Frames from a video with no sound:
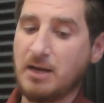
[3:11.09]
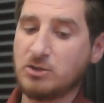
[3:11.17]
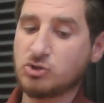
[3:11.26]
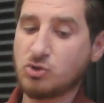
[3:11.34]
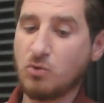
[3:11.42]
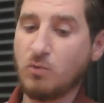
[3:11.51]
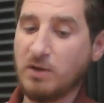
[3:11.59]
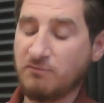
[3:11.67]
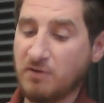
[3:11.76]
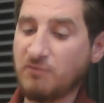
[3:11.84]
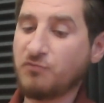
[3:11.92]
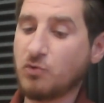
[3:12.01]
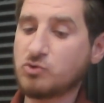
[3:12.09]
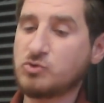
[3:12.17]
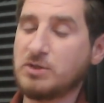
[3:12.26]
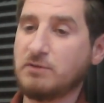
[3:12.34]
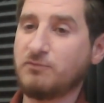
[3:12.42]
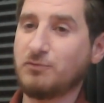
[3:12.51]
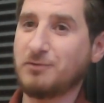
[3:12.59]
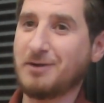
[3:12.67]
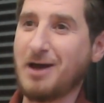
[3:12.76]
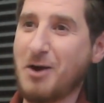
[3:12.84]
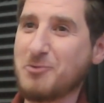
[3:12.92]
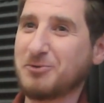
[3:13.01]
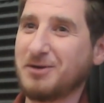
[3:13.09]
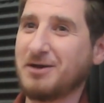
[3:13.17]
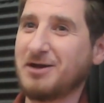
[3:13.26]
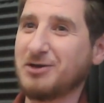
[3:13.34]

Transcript: So we are very fortunate for our